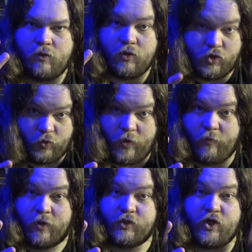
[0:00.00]
Do I
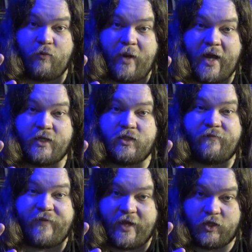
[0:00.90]
want Joe Biden to
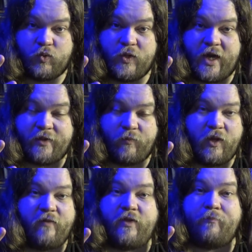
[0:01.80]
fail to enact the
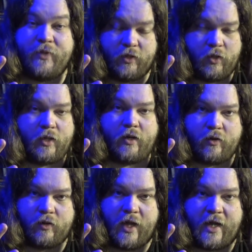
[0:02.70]
will of the billionaire
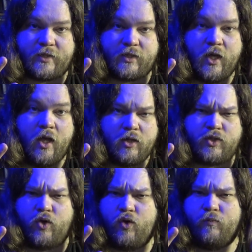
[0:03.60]
class,
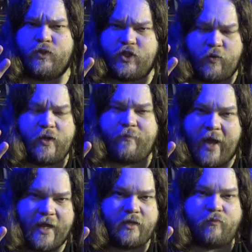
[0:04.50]
to whom Joey
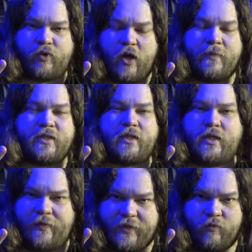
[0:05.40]
Biden promised
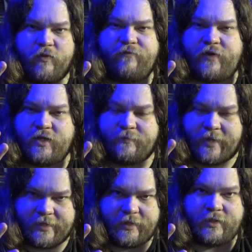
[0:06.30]
nothing would
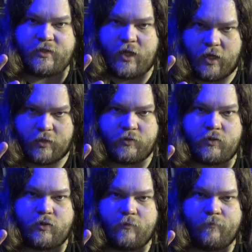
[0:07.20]
fundamentally change?